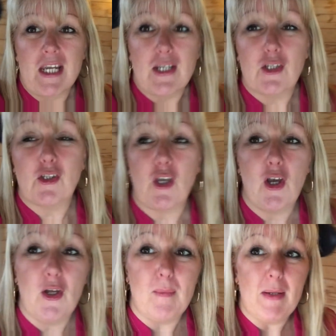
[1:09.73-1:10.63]

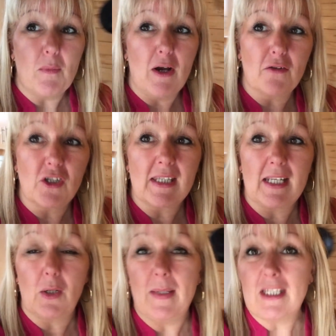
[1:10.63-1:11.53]
So meanwhile, just had
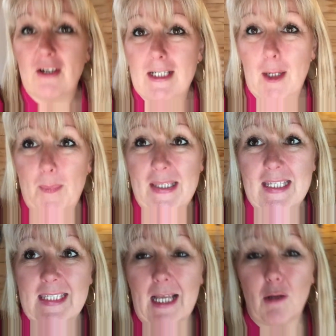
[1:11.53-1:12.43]
a quick tidy up in the
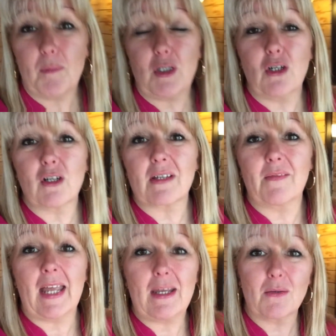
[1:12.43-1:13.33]
salon. Been doing lots of
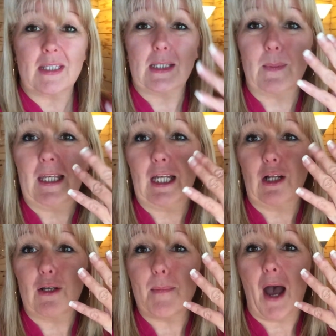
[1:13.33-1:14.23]
nails this week,
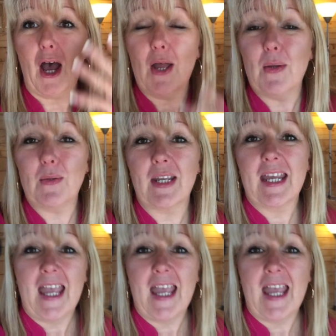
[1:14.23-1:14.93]
including my own,